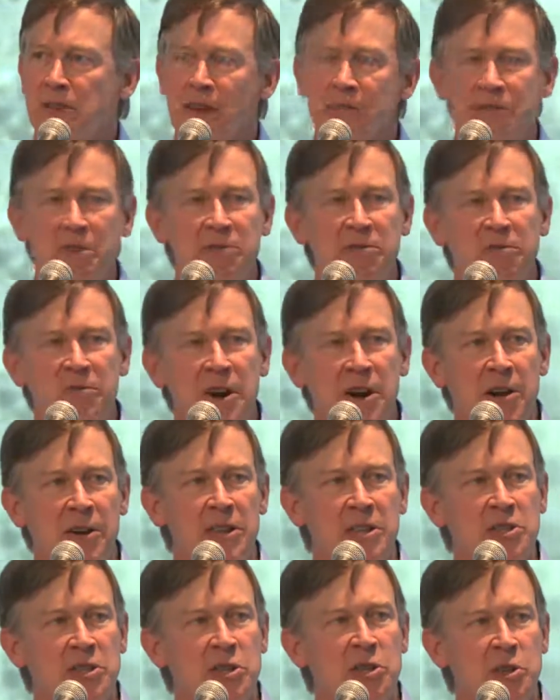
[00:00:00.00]
I feel
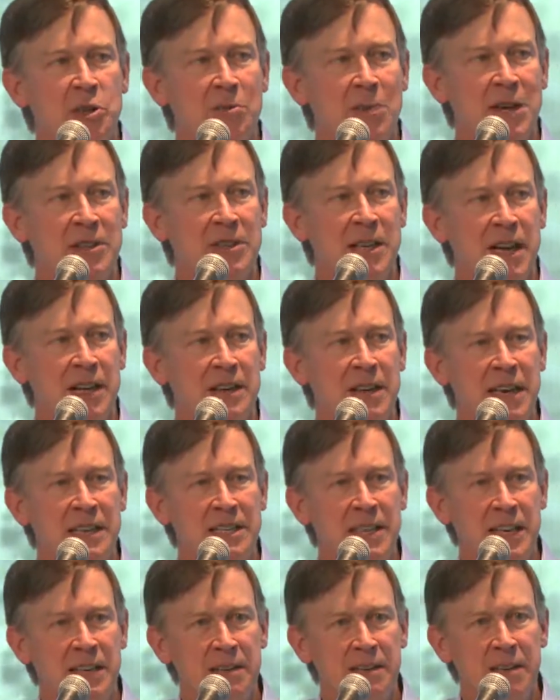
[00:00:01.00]
very secure about that, and
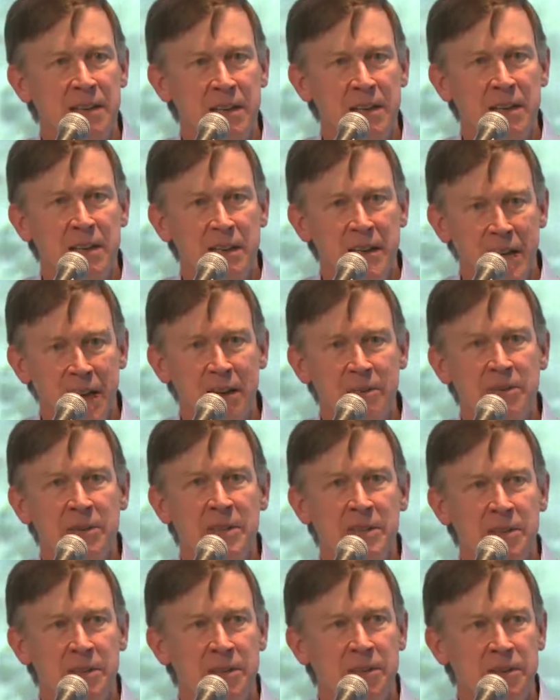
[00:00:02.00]
yet every
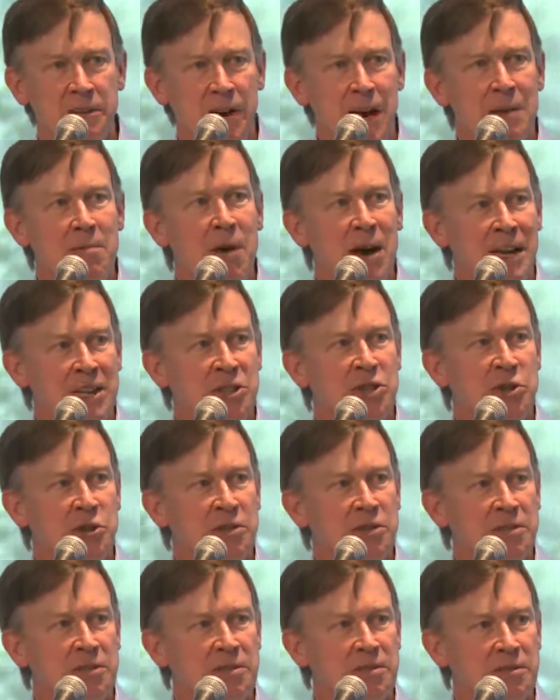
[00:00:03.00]
year I buy
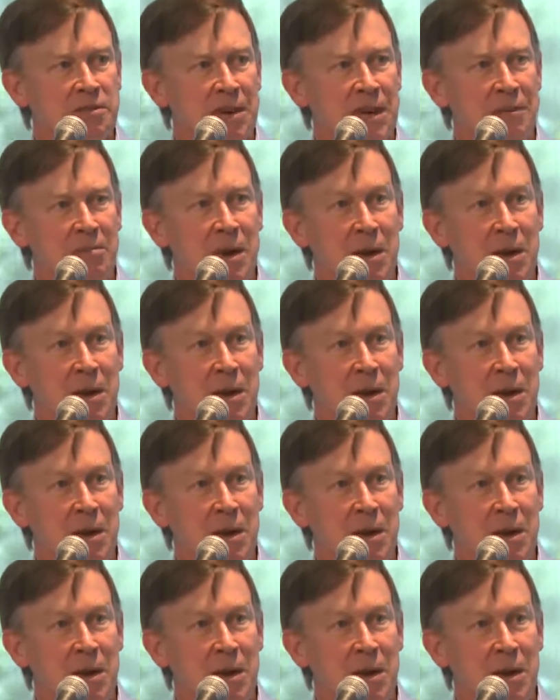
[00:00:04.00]
insurance, right?